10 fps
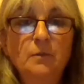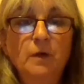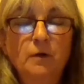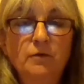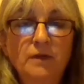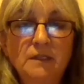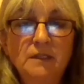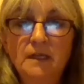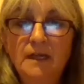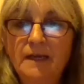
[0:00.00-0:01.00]
And we're already
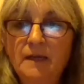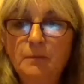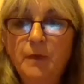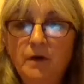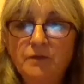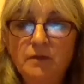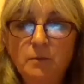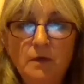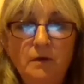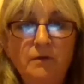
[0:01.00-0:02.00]
seeing in parts of the
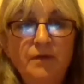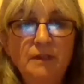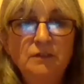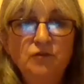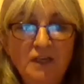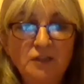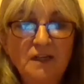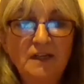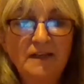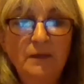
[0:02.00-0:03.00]
world, very
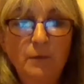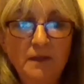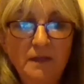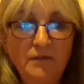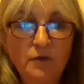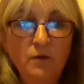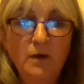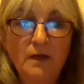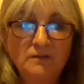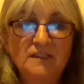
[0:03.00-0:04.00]
tragically, where they've got
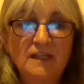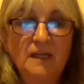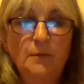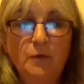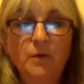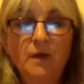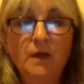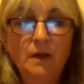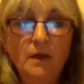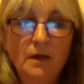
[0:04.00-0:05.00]
quite unstable
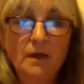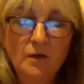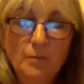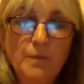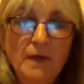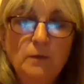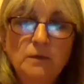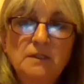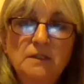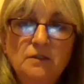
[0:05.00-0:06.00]
power
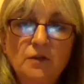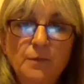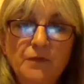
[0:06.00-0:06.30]
systems,